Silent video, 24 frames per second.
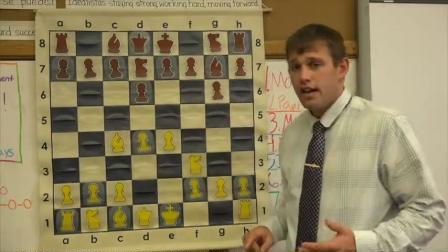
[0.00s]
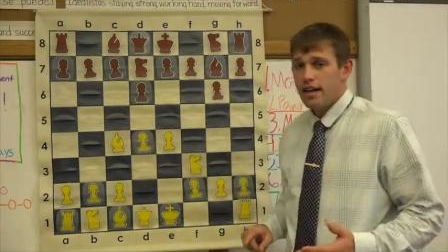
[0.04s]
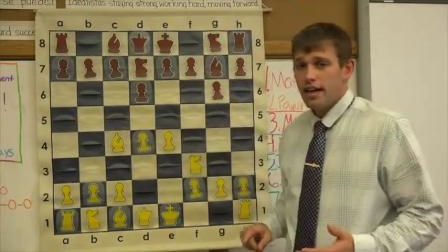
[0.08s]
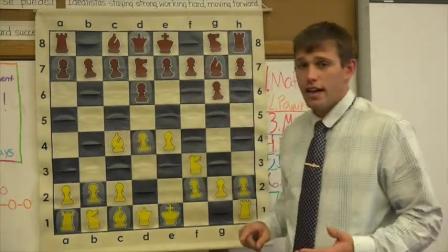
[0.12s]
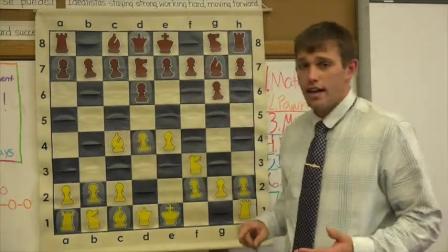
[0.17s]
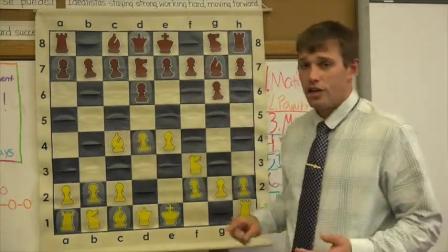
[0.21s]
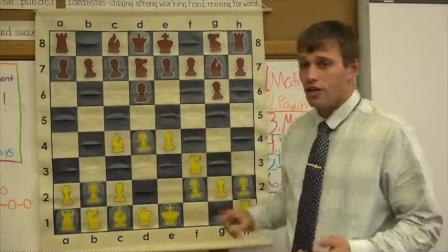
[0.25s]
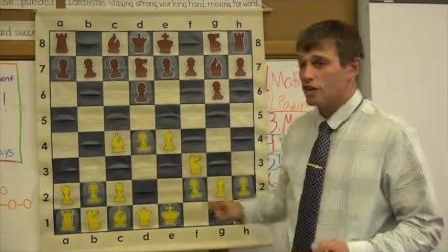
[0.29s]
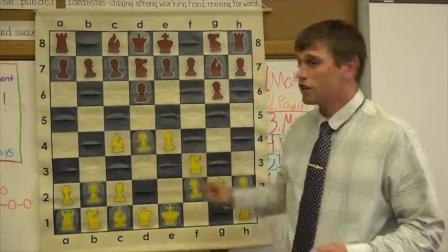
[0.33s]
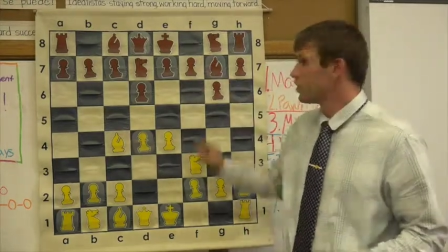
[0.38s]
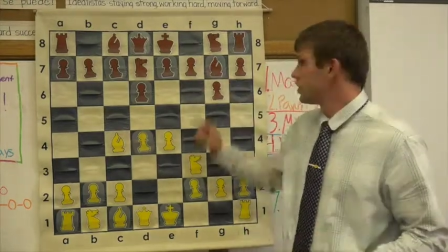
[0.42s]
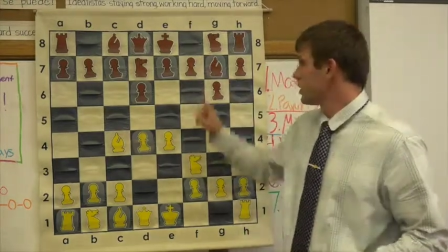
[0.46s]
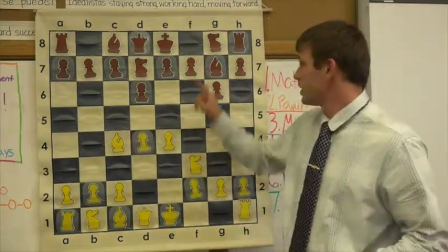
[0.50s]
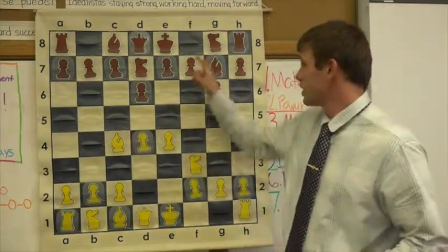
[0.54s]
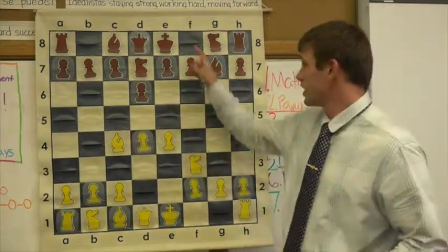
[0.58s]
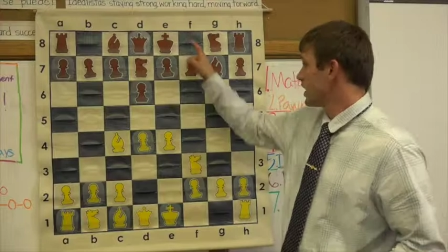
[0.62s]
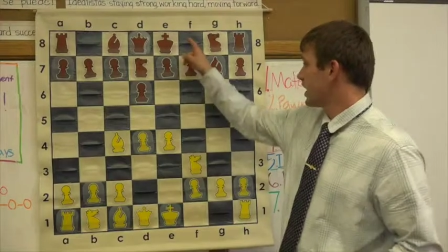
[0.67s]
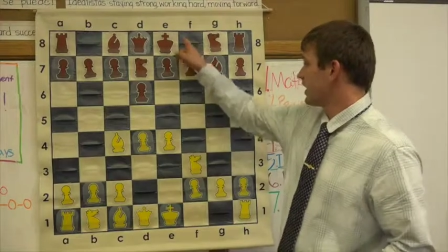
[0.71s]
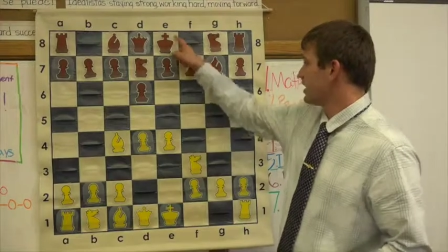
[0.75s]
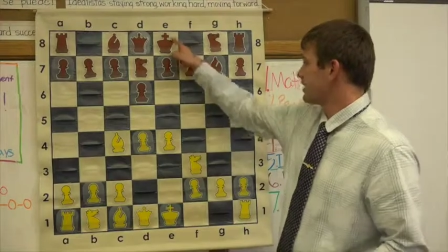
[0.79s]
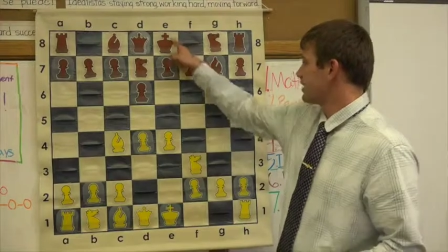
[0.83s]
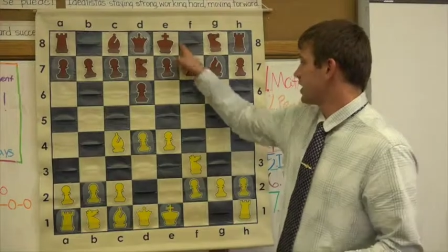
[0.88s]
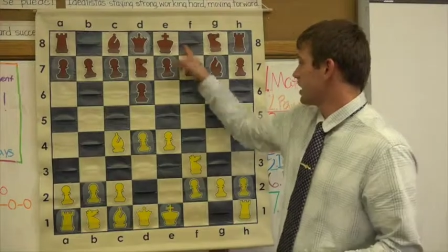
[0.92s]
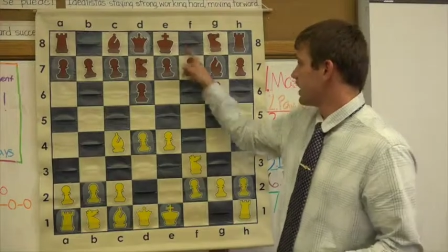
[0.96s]
Now you can see the
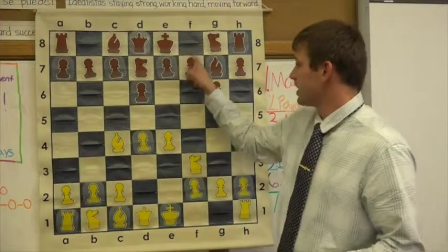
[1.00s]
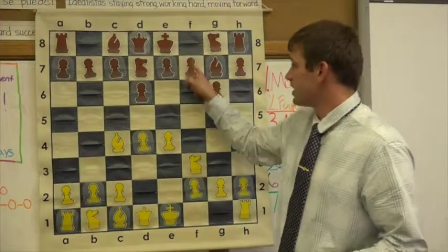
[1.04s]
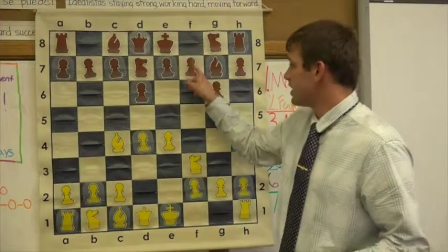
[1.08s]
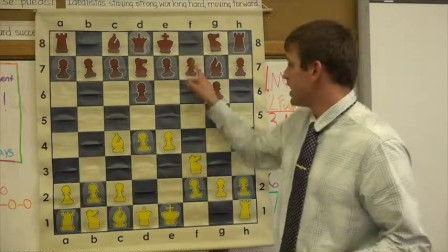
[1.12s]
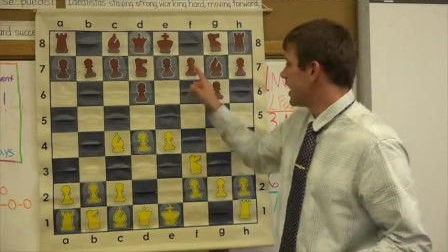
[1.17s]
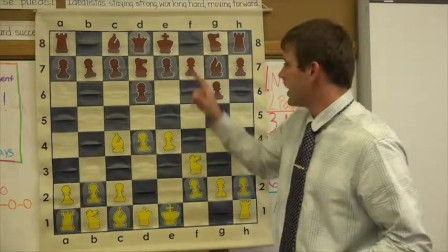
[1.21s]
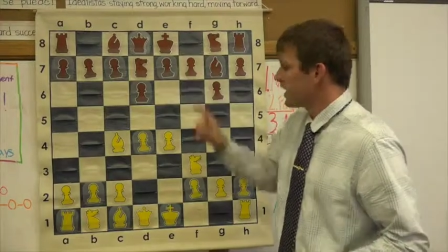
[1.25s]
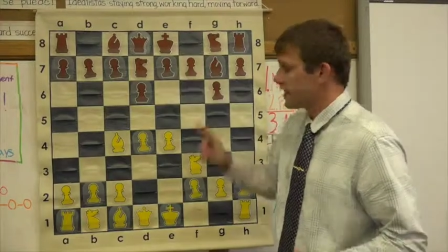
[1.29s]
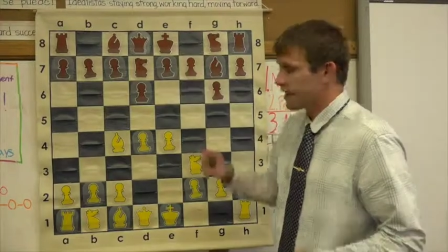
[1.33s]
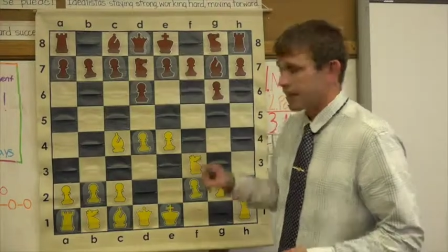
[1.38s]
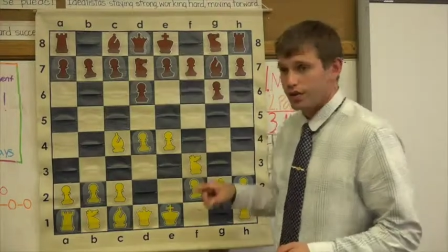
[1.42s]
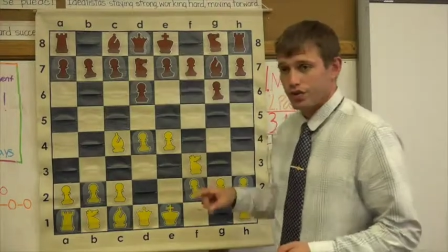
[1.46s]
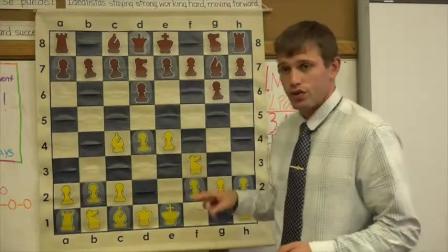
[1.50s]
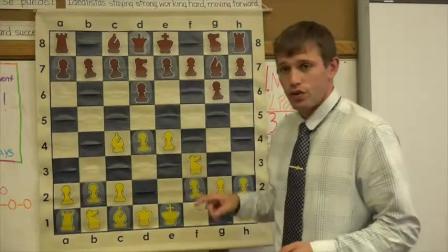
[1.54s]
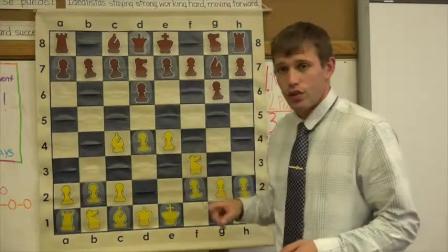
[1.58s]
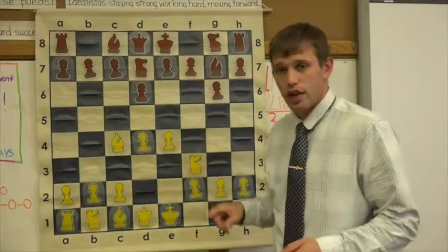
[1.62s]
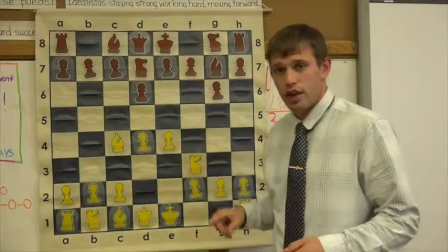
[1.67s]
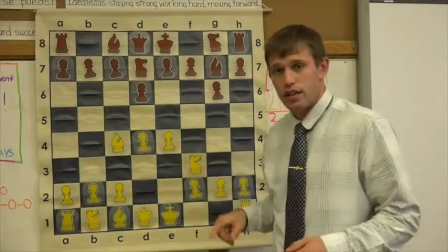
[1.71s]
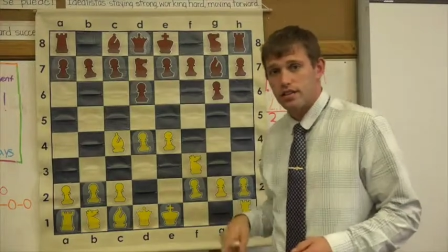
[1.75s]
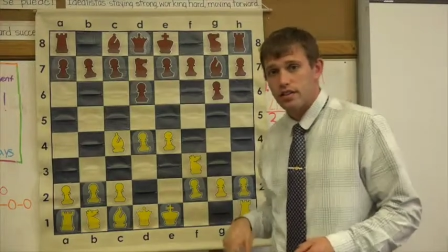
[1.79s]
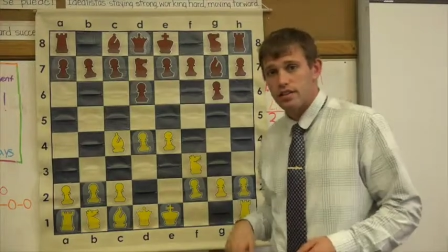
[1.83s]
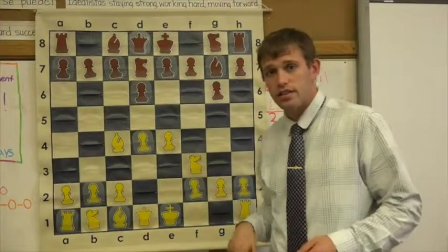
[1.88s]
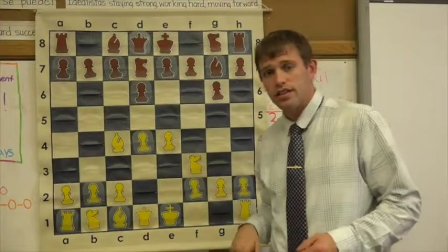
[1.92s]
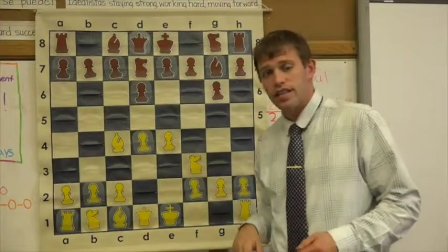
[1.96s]
king's going to take us, so
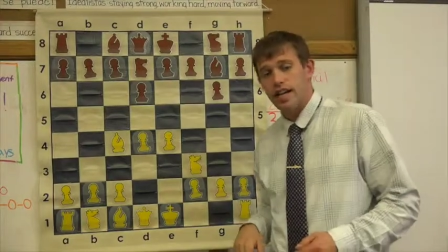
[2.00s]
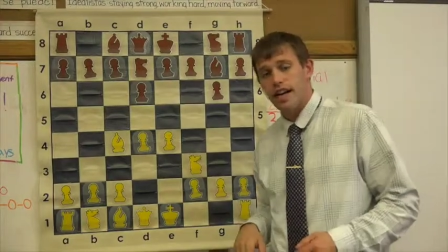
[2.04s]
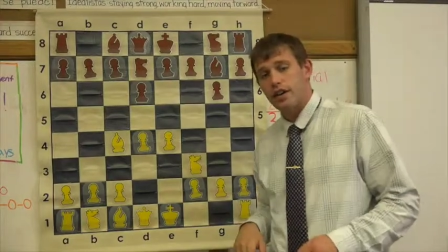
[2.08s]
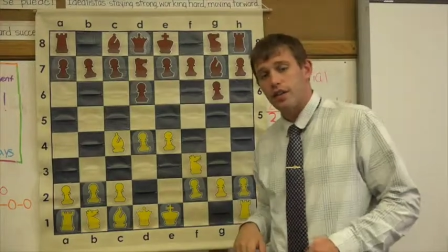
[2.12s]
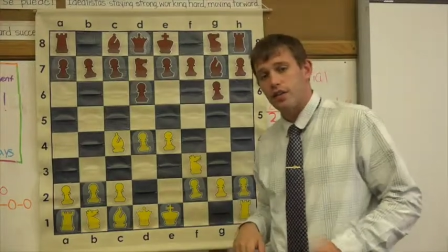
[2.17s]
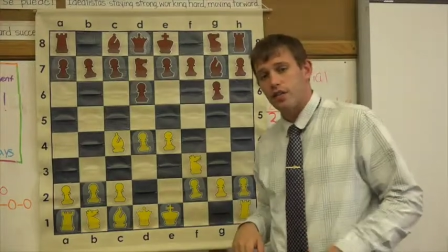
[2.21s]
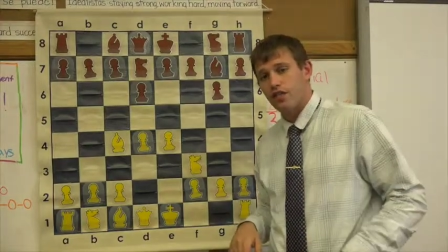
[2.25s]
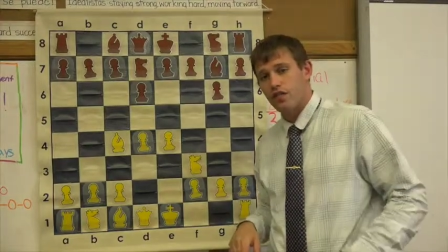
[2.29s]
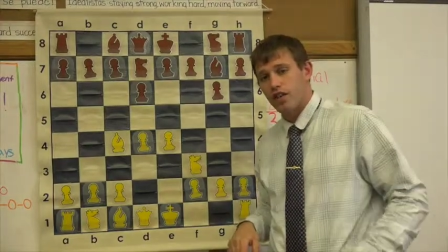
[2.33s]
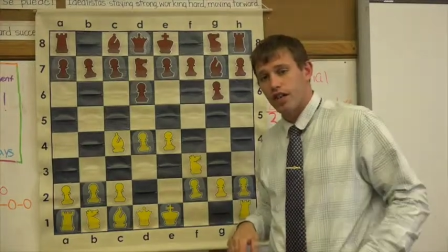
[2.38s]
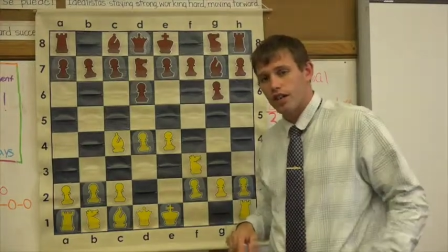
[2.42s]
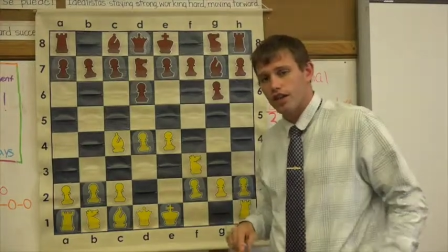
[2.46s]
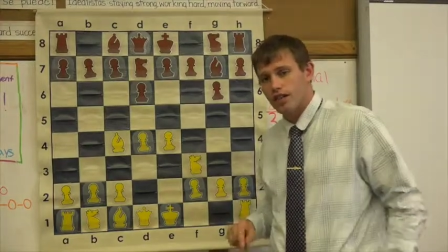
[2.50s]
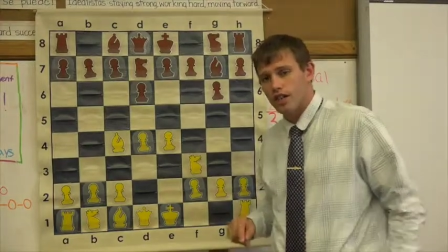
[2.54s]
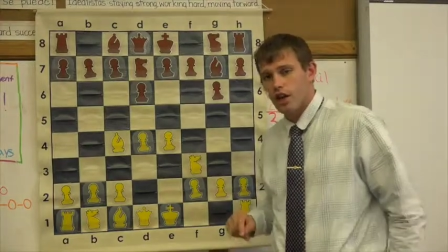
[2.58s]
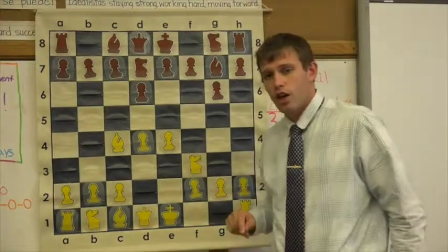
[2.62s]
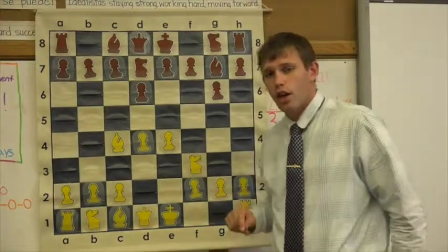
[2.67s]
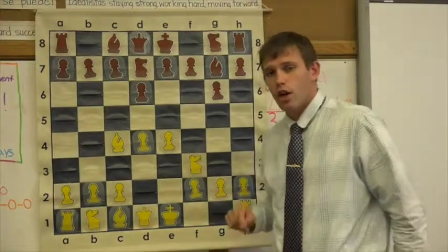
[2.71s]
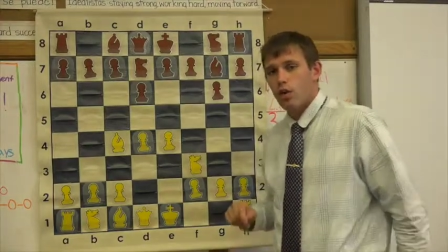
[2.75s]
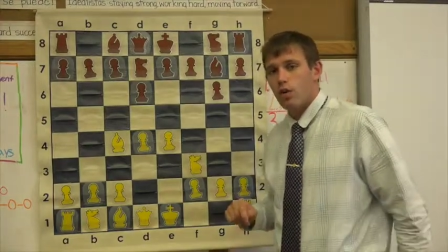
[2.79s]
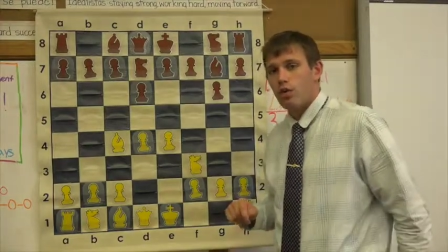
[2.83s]
that's a sacrifice.